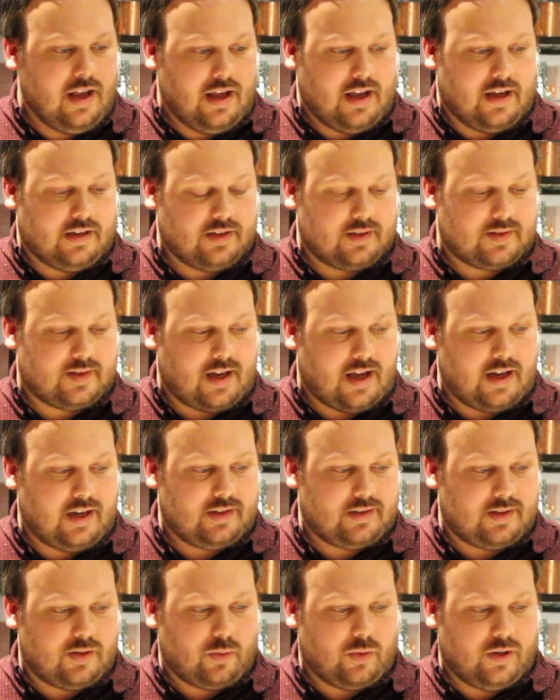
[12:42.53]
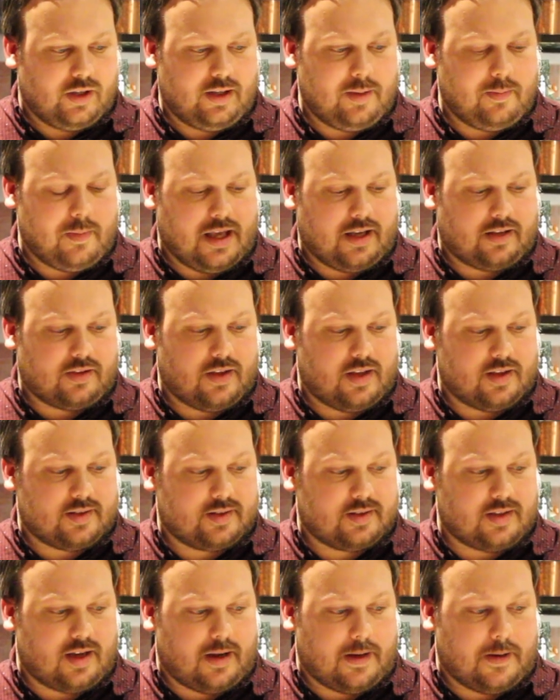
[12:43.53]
and decided to really make this